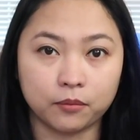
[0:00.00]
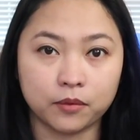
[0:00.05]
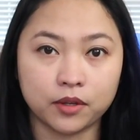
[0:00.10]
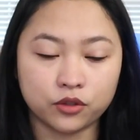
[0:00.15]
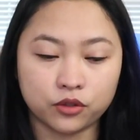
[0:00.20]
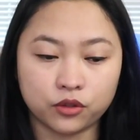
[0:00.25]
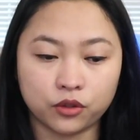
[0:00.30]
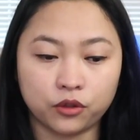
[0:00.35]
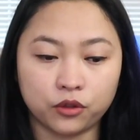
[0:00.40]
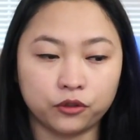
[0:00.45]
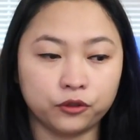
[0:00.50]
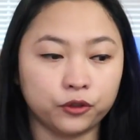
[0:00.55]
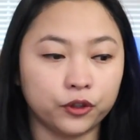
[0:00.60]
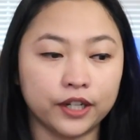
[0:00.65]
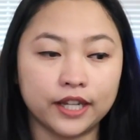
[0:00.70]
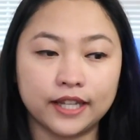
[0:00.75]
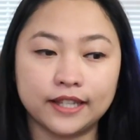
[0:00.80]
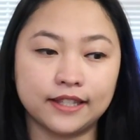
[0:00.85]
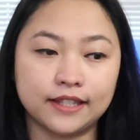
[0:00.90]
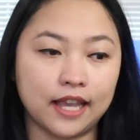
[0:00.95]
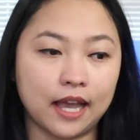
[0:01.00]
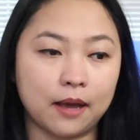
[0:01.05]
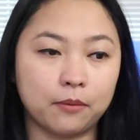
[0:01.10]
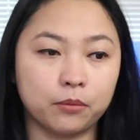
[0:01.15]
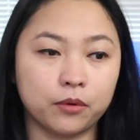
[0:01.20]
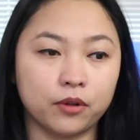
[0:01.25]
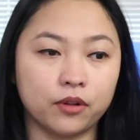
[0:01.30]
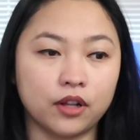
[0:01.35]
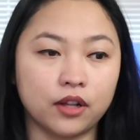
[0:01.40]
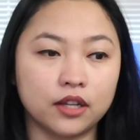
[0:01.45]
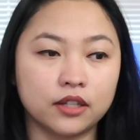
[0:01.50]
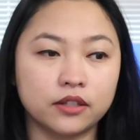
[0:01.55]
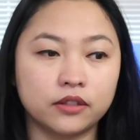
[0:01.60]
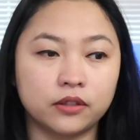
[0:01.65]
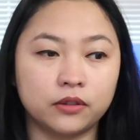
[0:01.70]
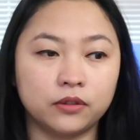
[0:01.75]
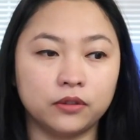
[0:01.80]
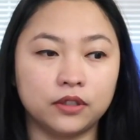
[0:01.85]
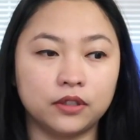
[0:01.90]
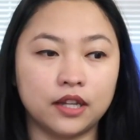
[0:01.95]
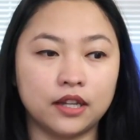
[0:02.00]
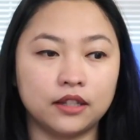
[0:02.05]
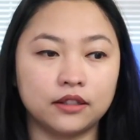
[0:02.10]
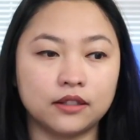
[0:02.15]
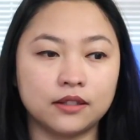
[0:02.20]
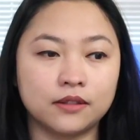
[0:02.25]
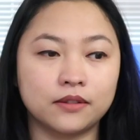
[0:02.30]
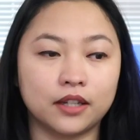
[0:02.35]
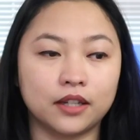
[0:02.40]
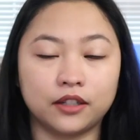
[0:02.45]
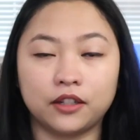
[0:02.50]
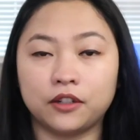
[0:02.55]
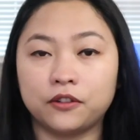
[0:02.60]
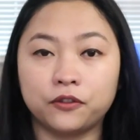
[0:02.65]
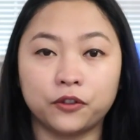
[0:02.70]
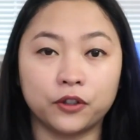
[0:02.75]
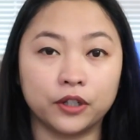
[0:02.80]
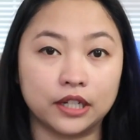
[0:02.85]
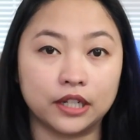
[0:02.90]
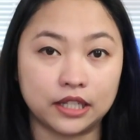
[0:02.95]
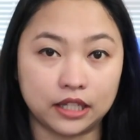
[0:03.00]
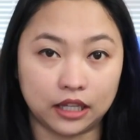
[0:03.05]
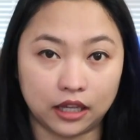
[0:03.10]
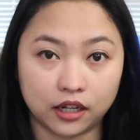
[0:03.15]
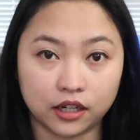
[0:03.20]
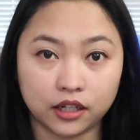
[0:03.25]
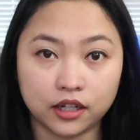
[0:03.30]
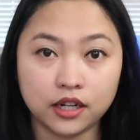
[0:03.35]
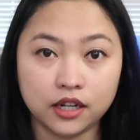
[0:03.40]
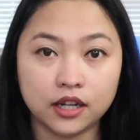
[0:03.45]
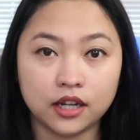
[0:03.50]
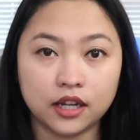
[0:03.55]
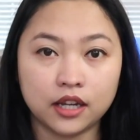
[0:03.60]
So for example, a student studied for a year